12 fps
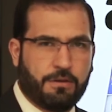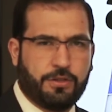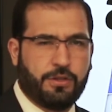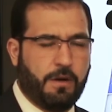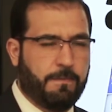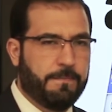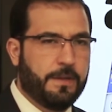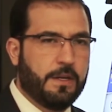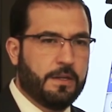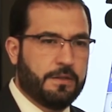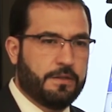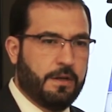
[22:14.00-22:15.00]
or so.
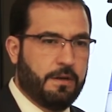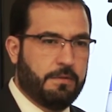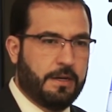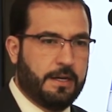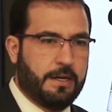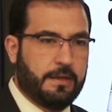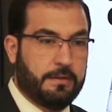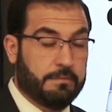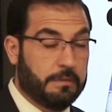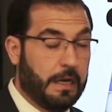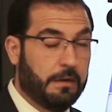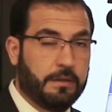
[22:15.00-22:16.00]
So,
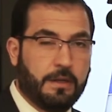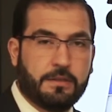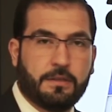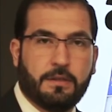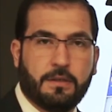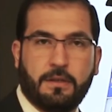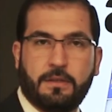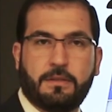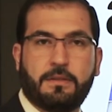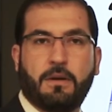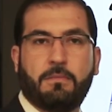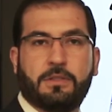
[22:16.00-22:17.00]
wow,
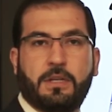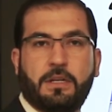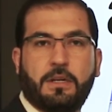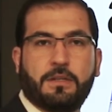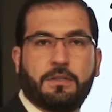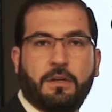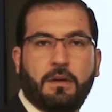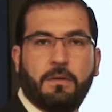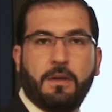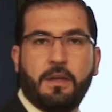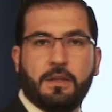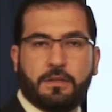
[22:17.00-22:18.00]
that's almost 10 years ago.
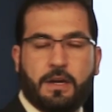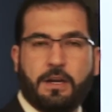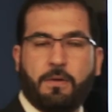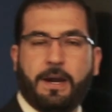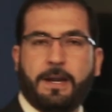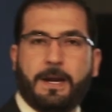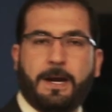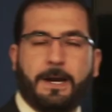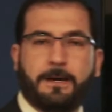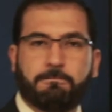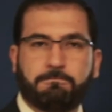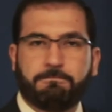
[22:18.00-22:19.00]
So anyway,
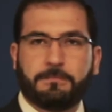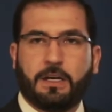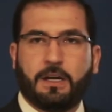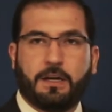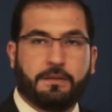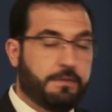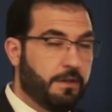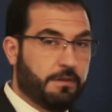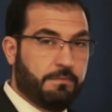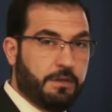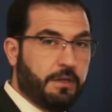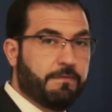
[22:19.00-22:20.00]

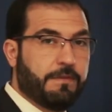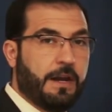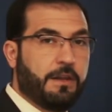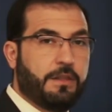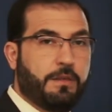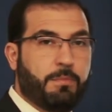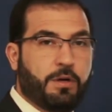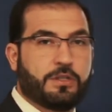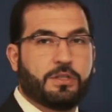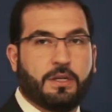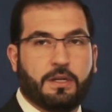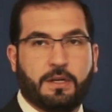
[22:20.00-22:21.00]
you can find the
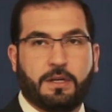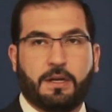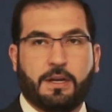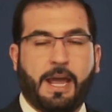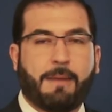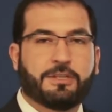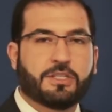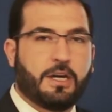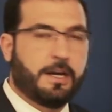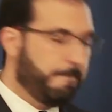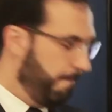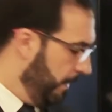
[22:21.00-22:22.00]
books on
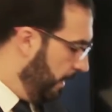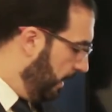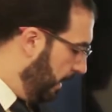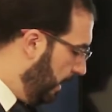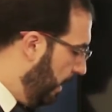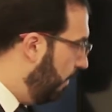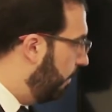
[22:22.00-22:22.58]
Amazon, and